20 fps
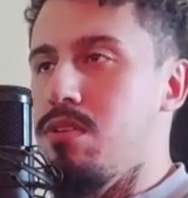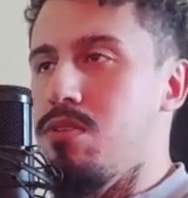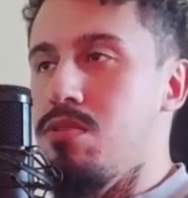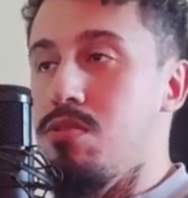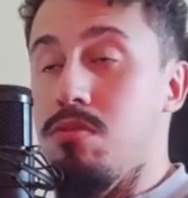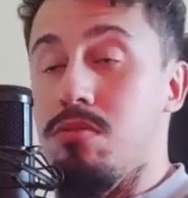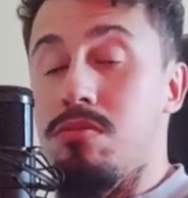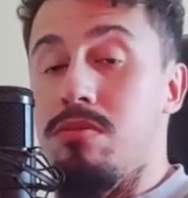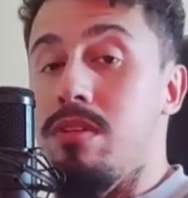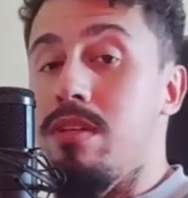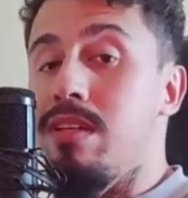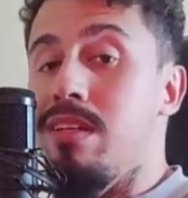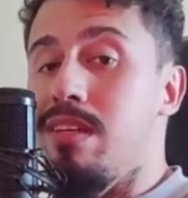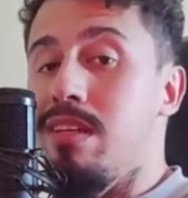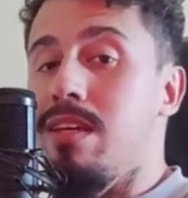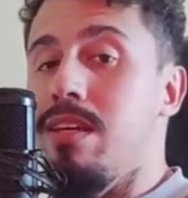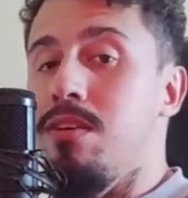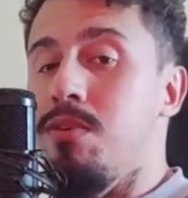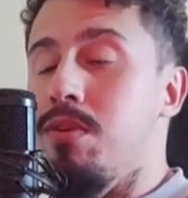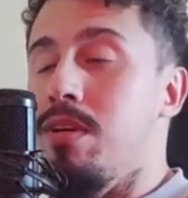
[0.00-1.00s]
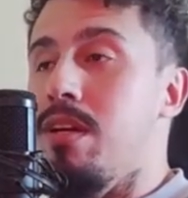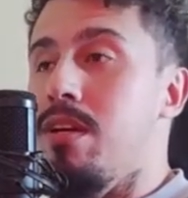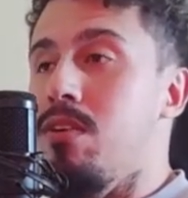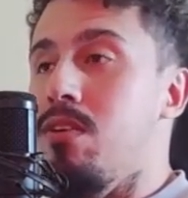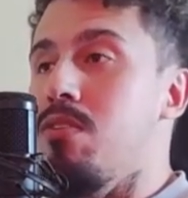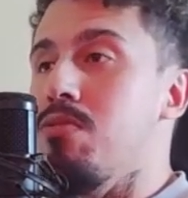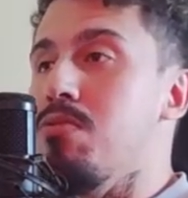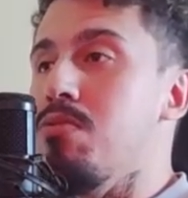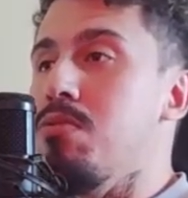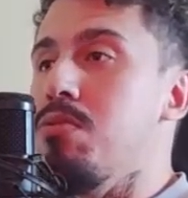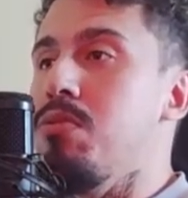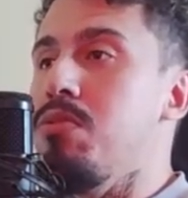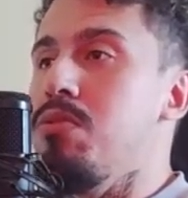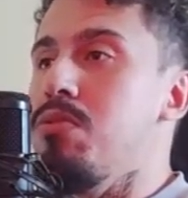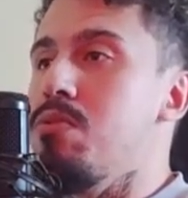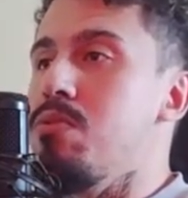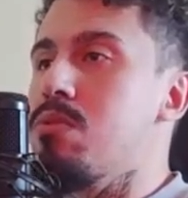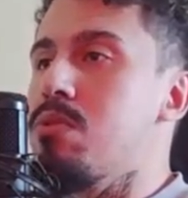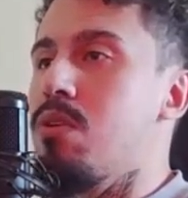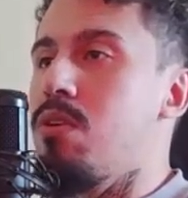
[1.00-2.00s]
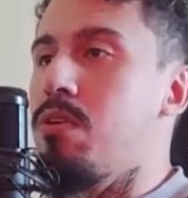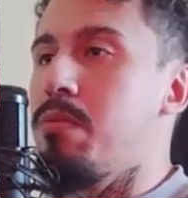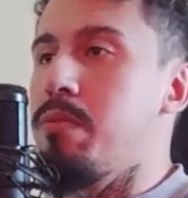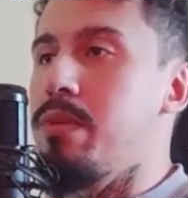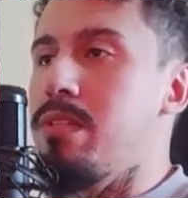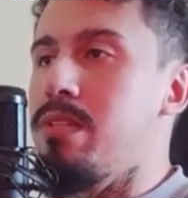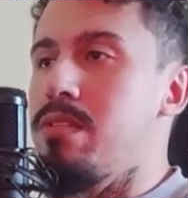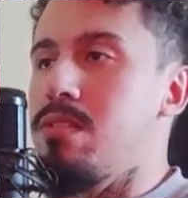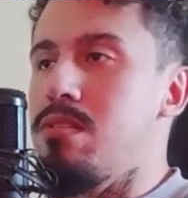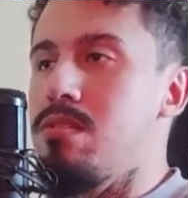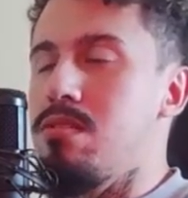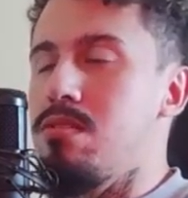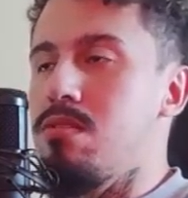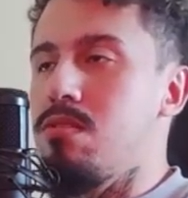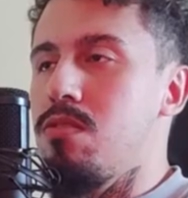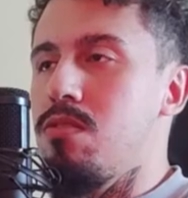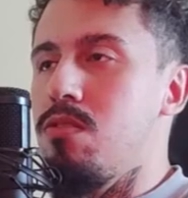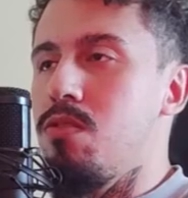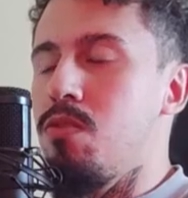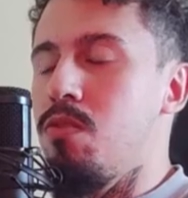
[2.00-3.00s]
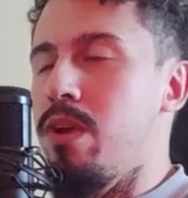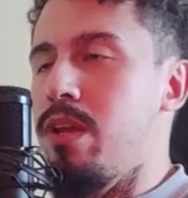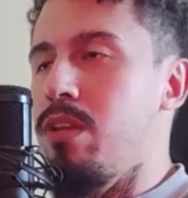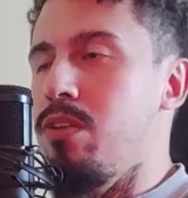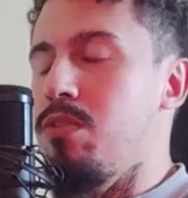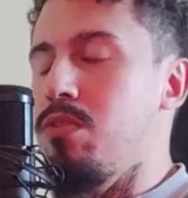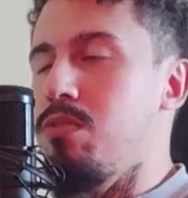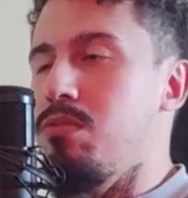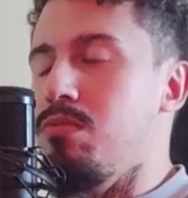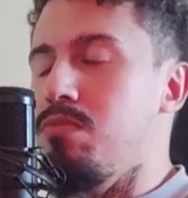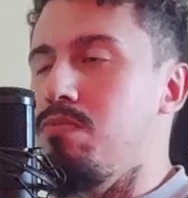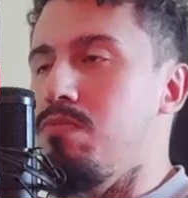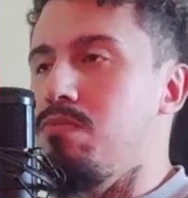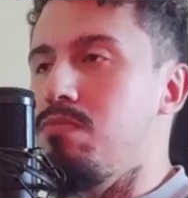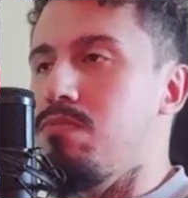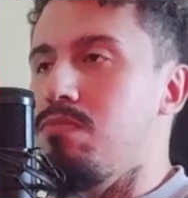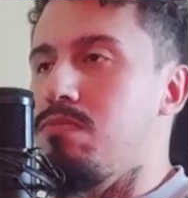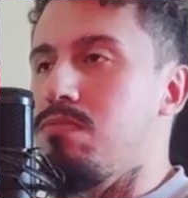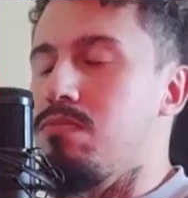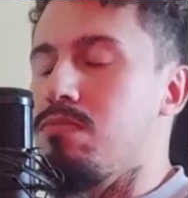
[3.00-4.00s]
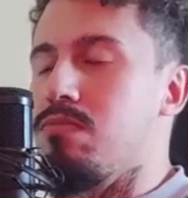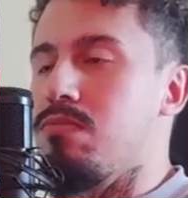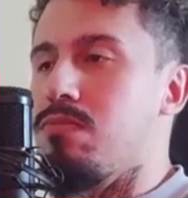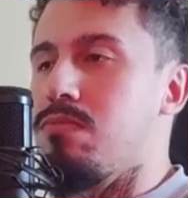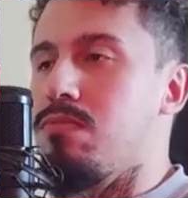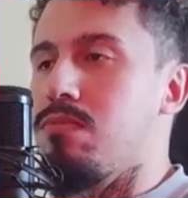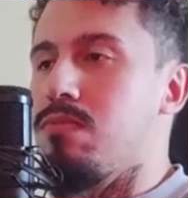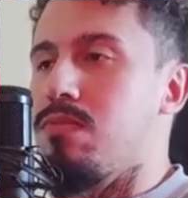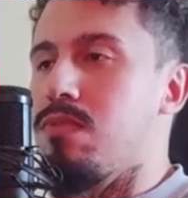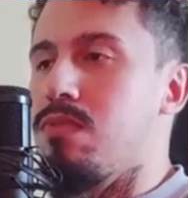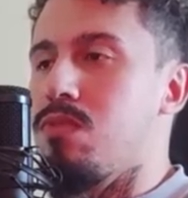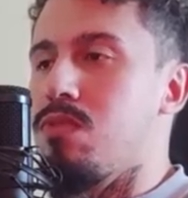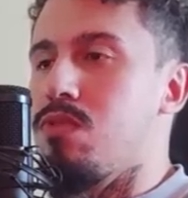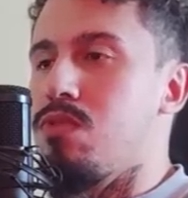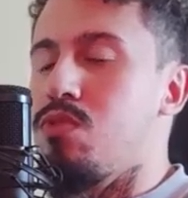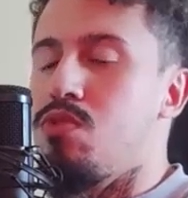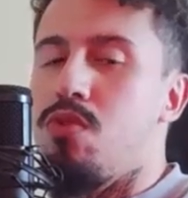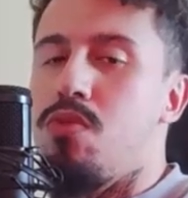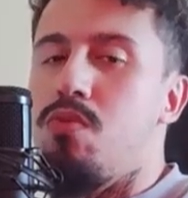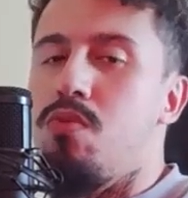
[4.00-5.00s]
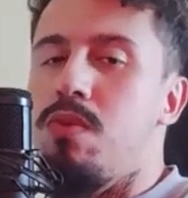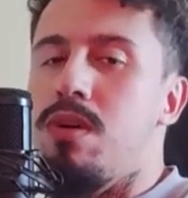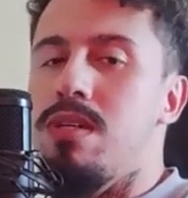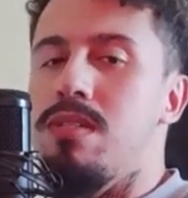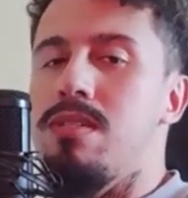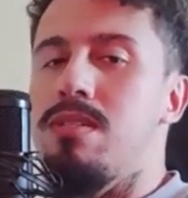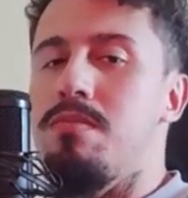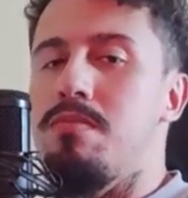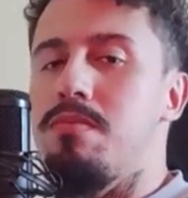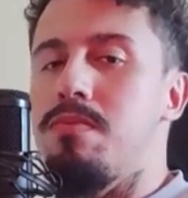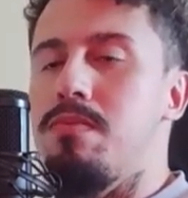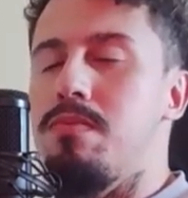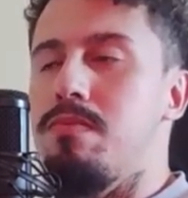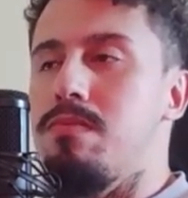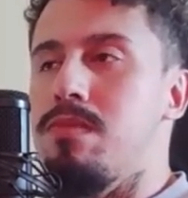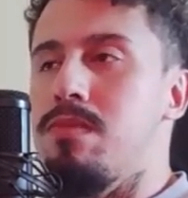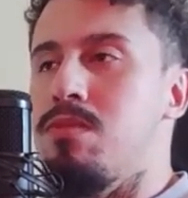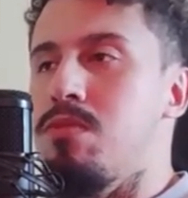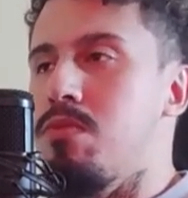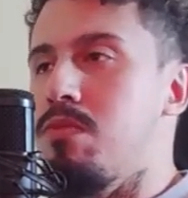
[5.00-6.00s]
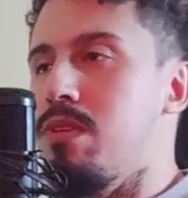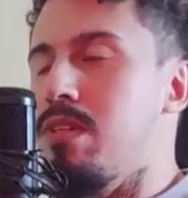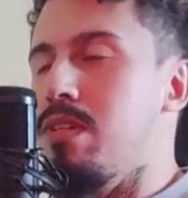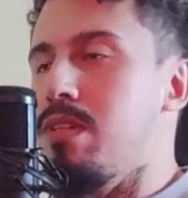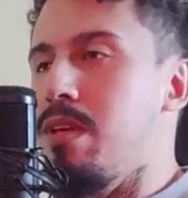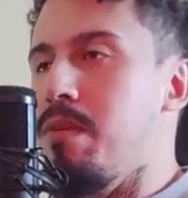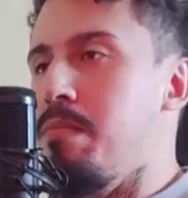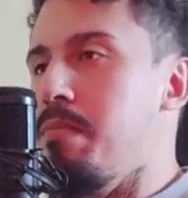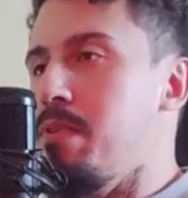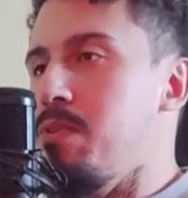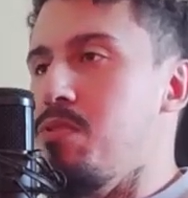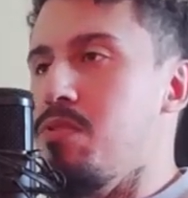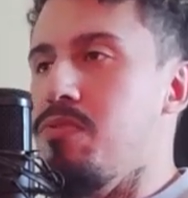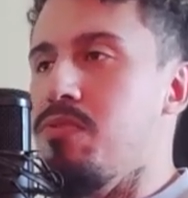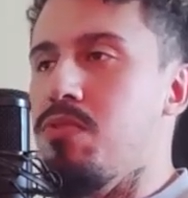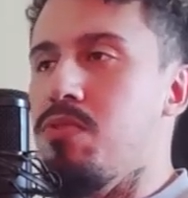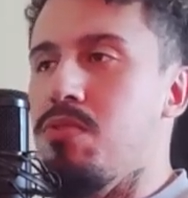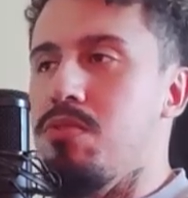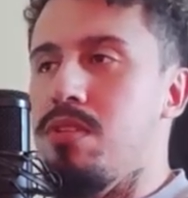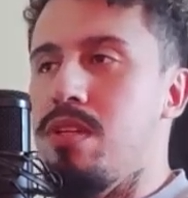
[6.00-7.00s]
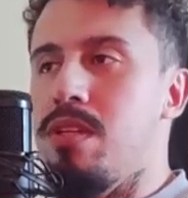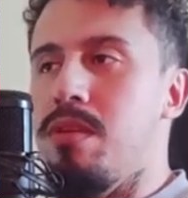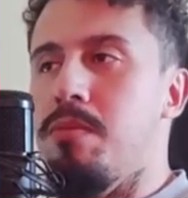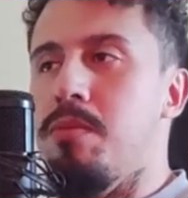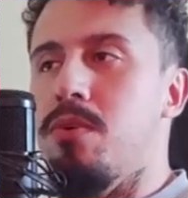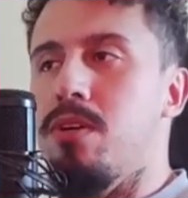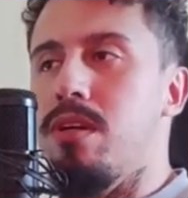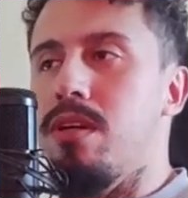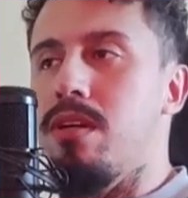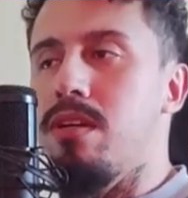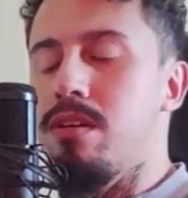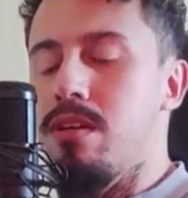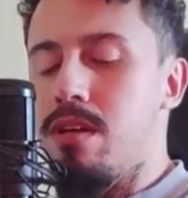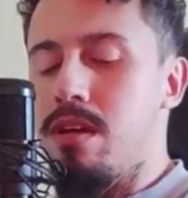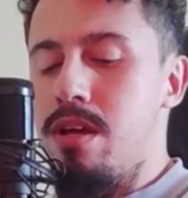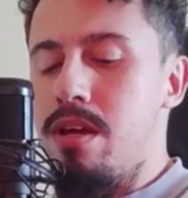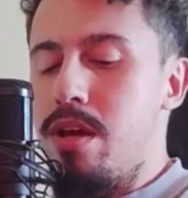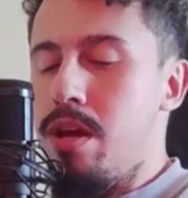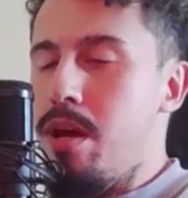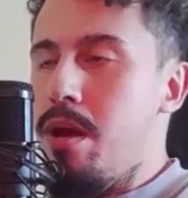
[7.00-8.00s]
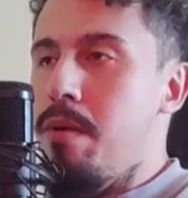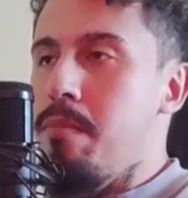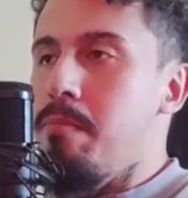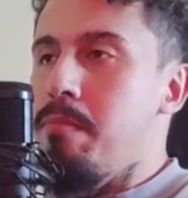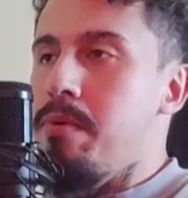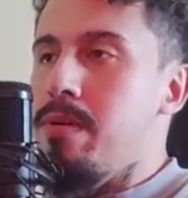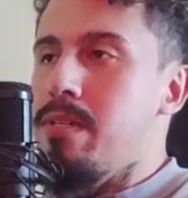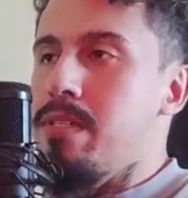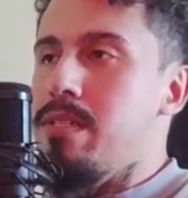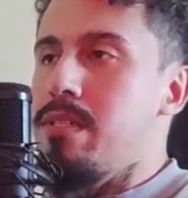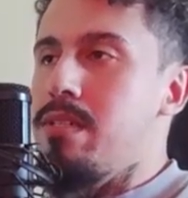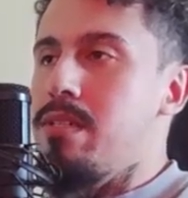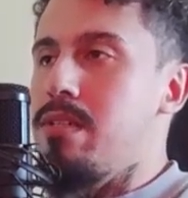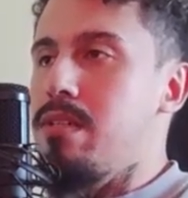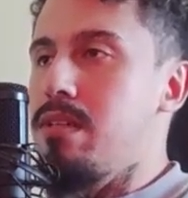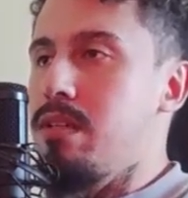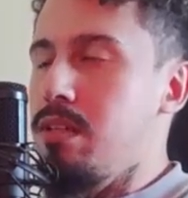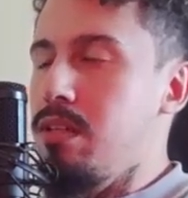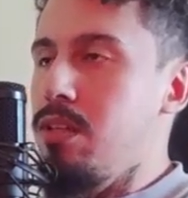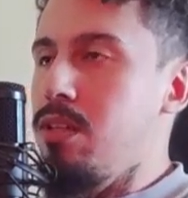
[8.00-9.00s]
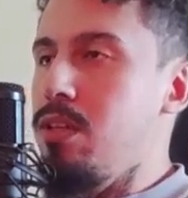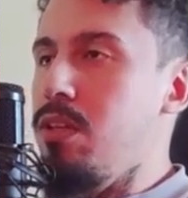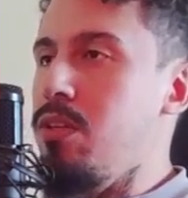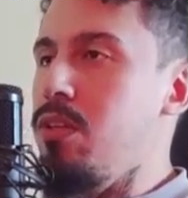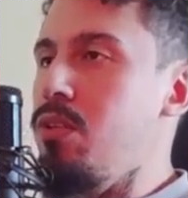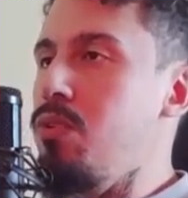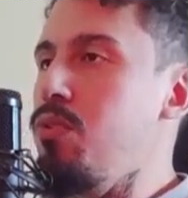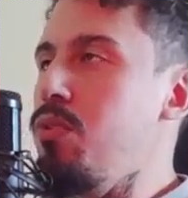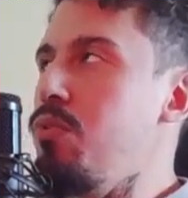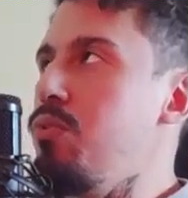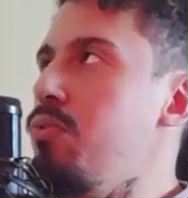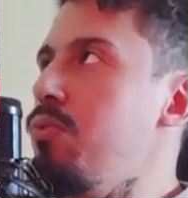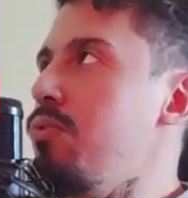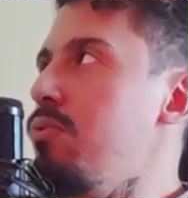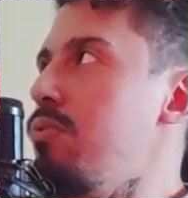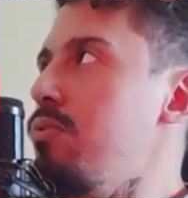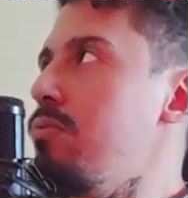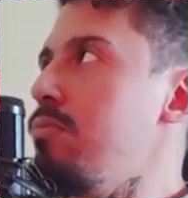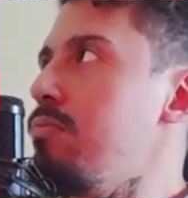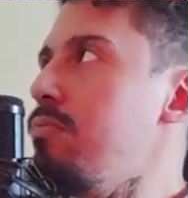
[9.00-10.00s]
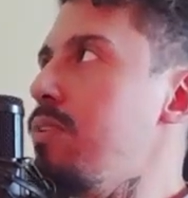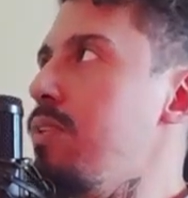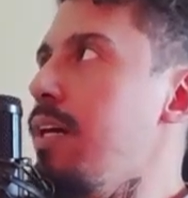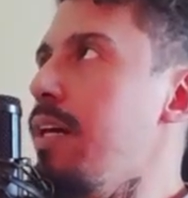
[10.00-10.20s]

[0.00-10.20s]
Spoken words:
so you can also use comments when you don't want a piece of code anymore, but you